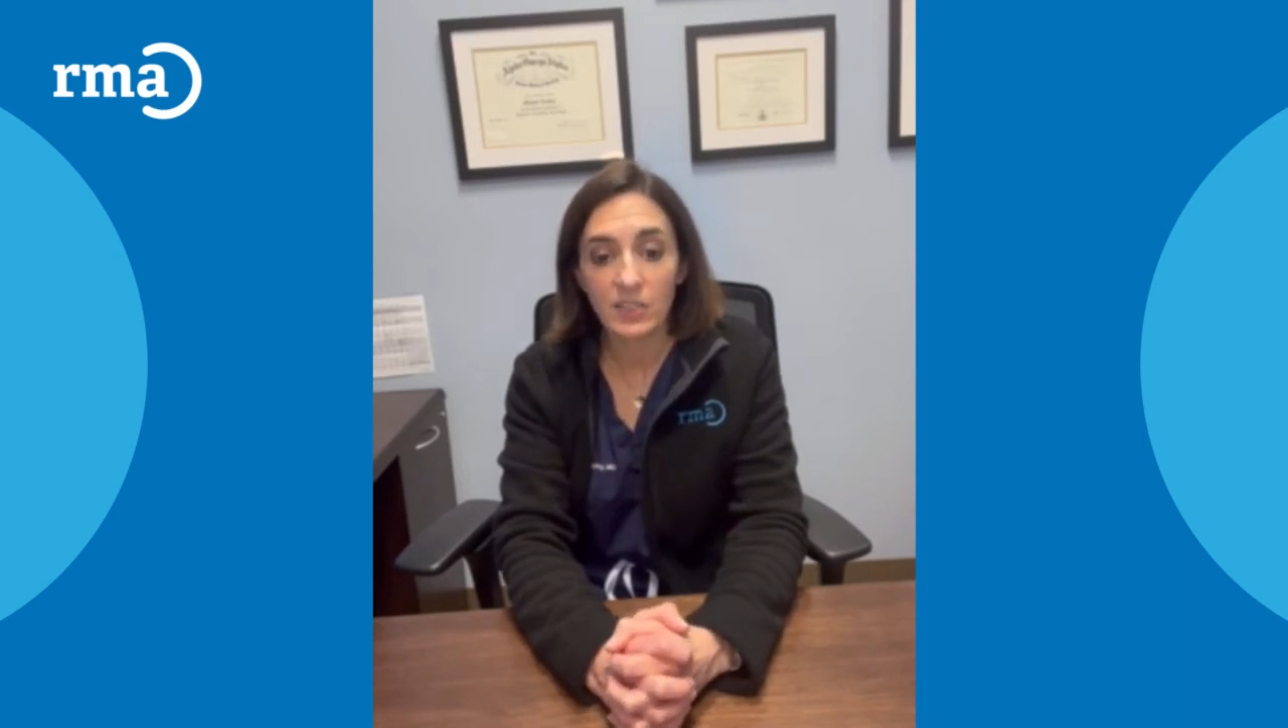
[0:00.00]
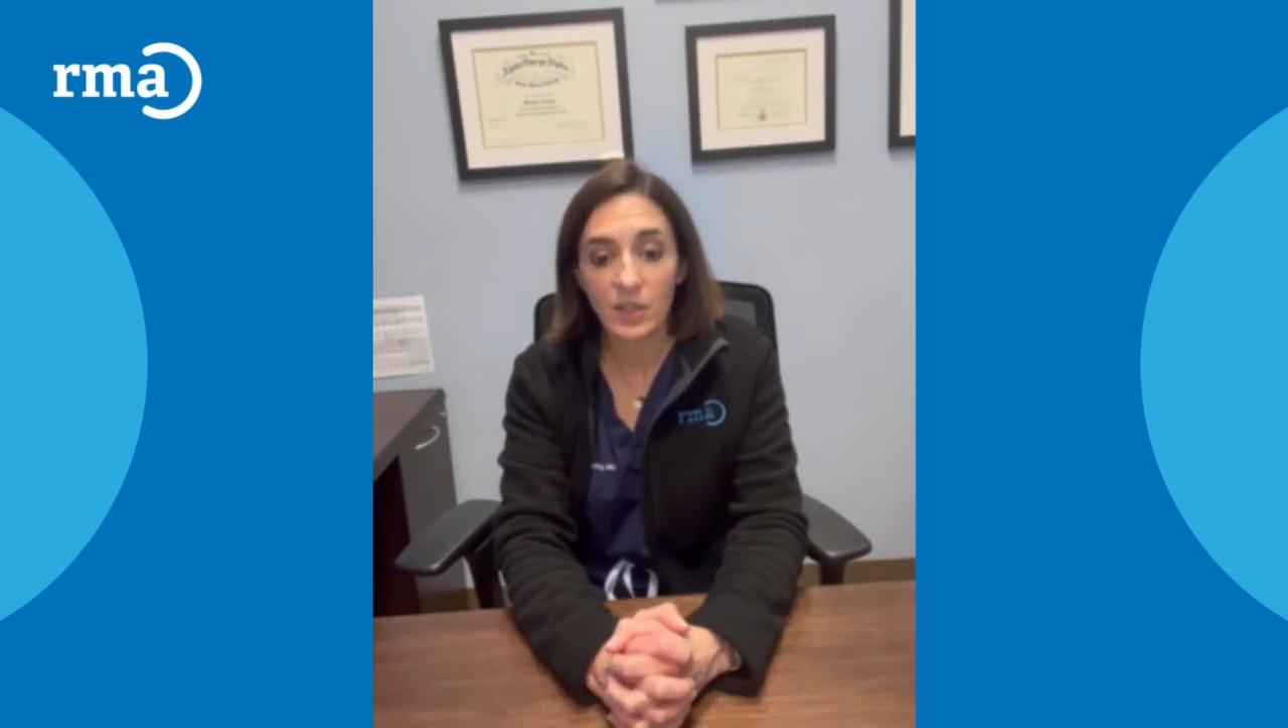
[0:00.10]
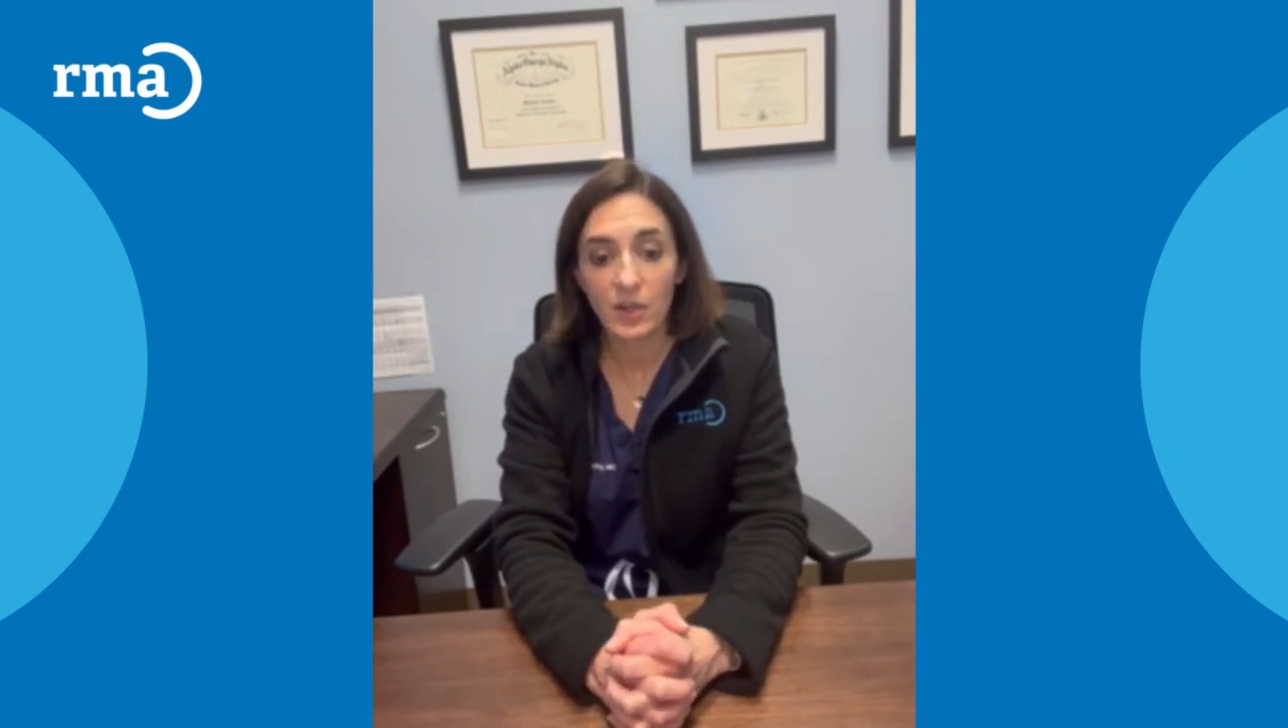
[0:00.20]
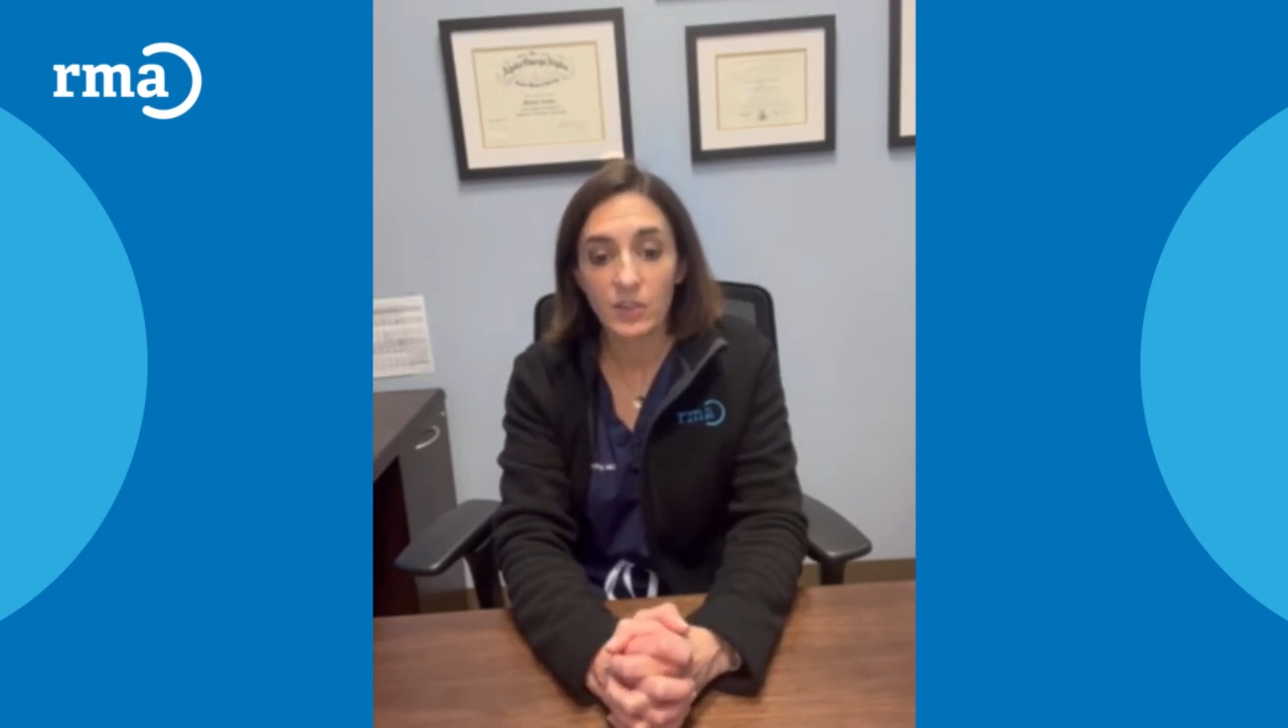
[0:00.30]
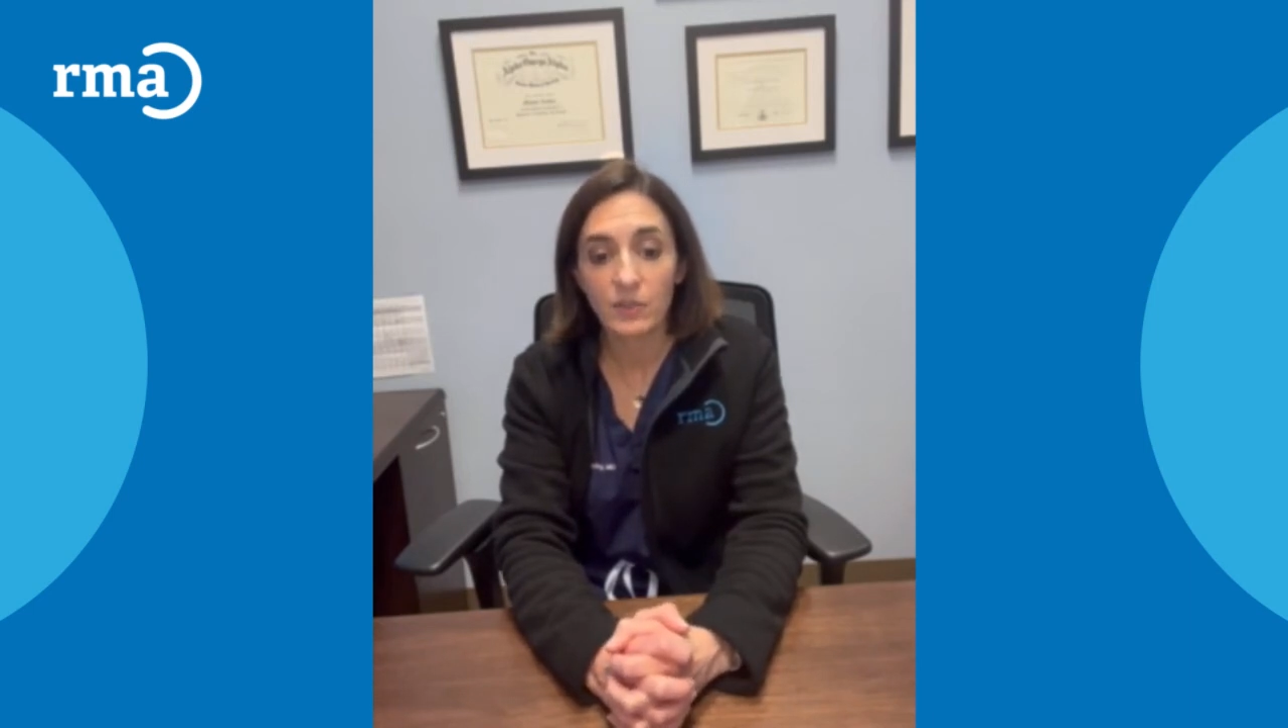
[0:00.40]

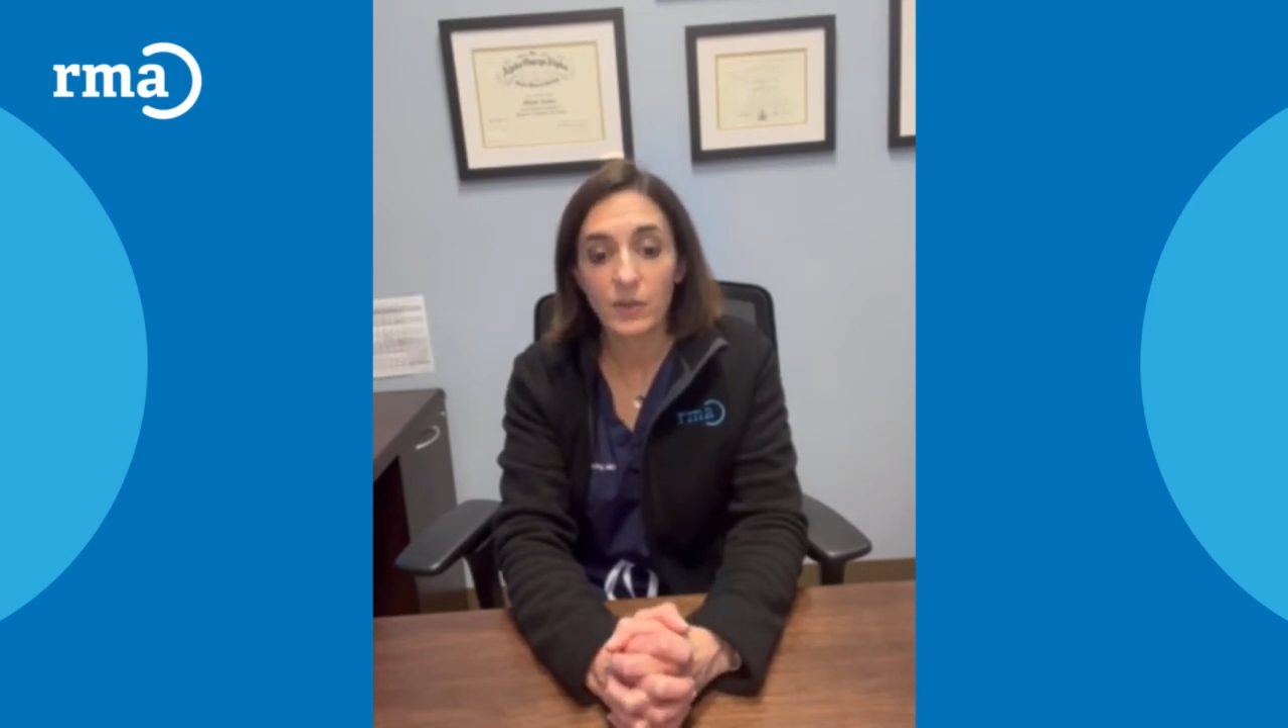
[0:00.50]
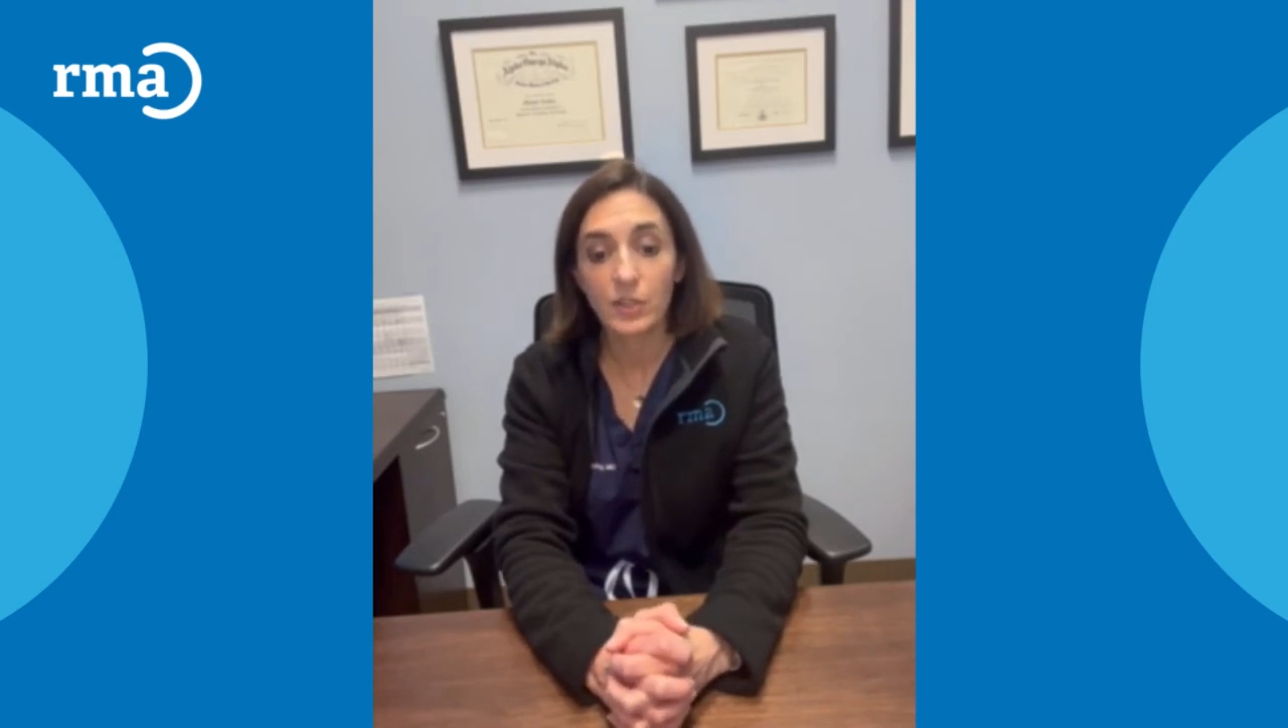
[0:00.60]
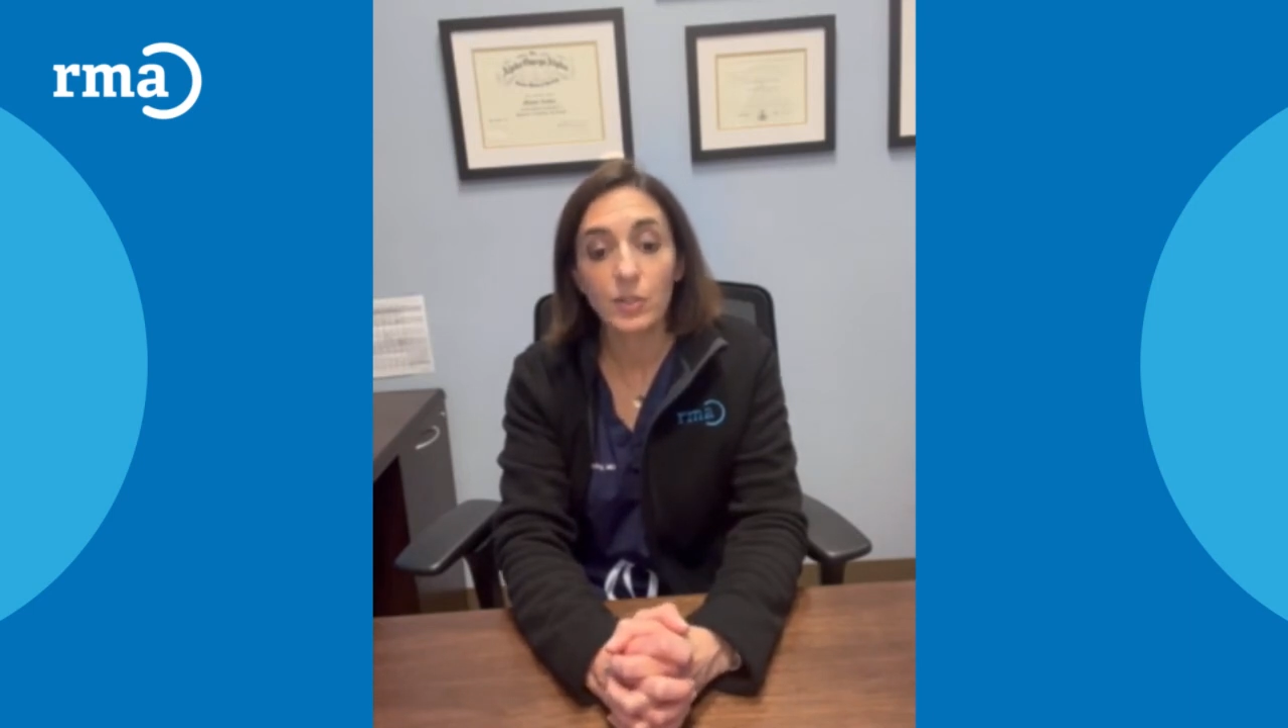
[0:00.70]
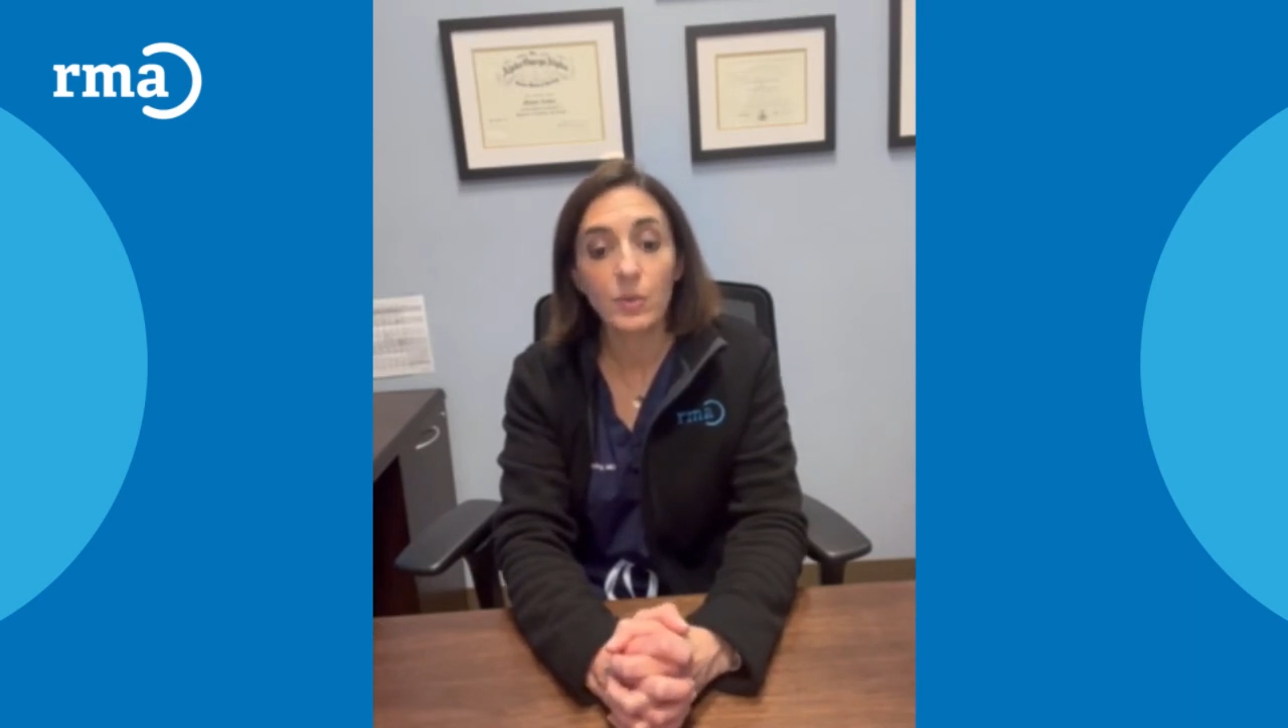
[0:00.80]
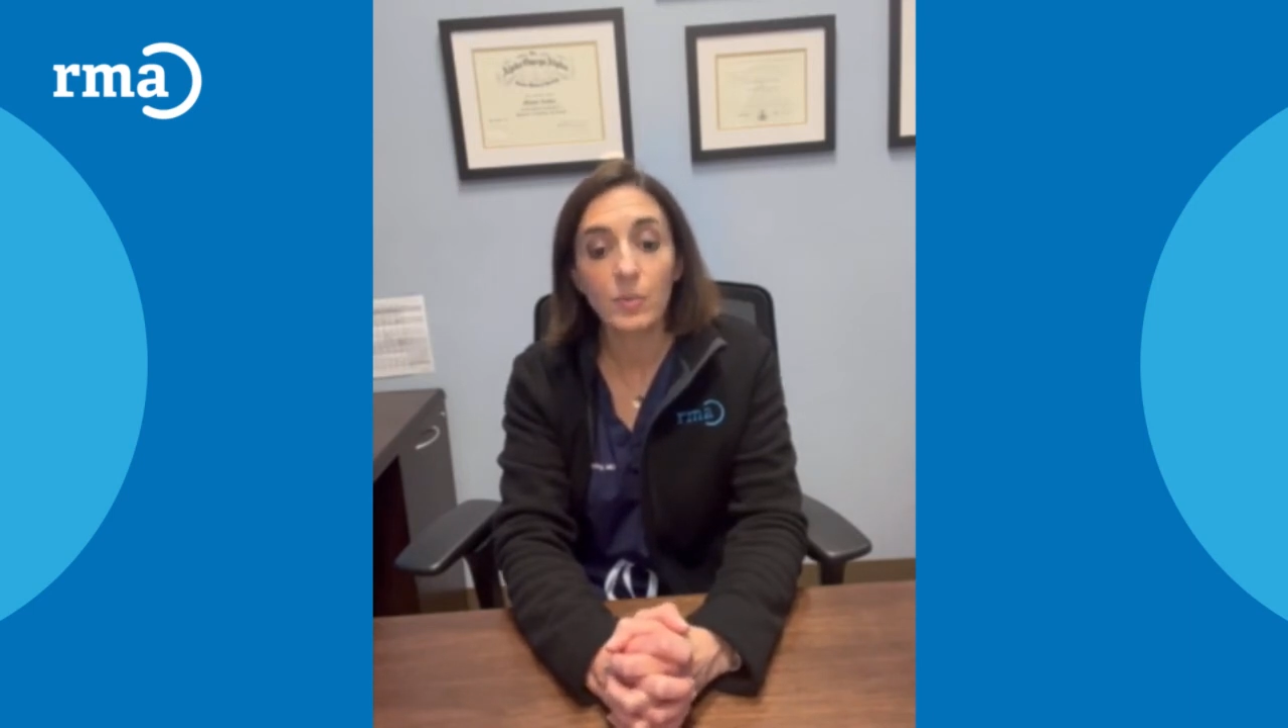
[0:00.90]
surge for
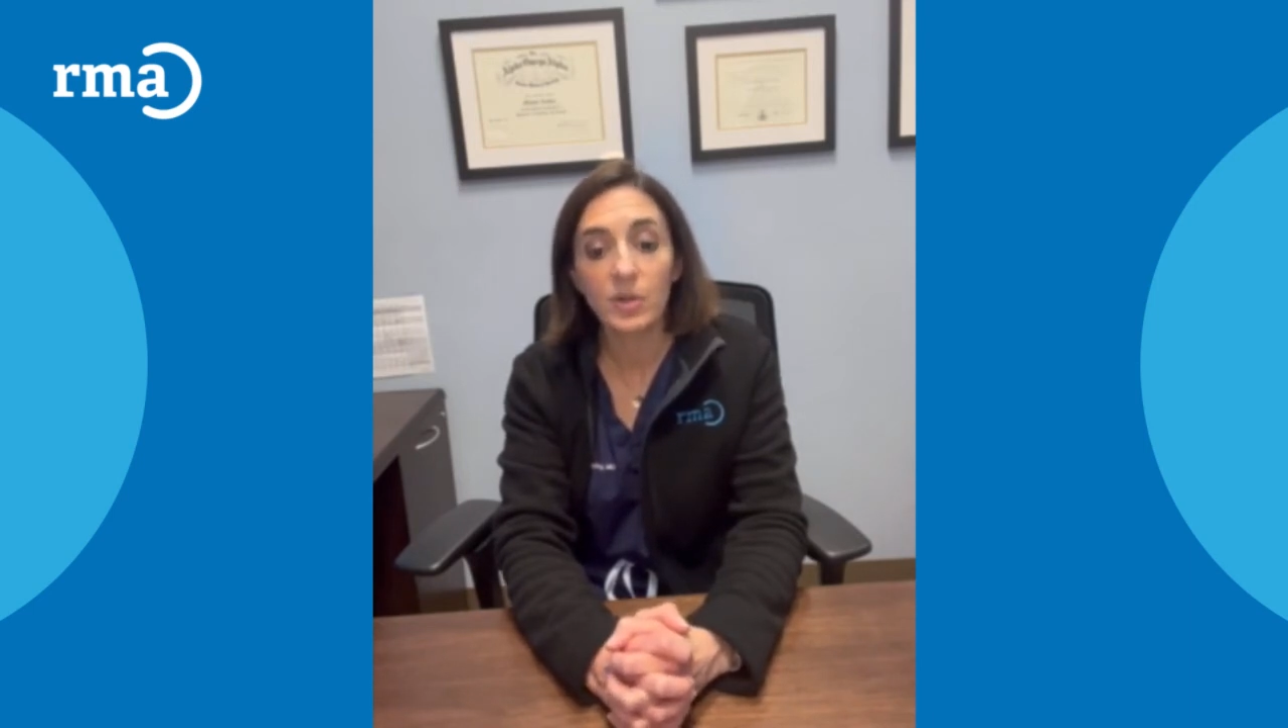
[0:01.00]
two or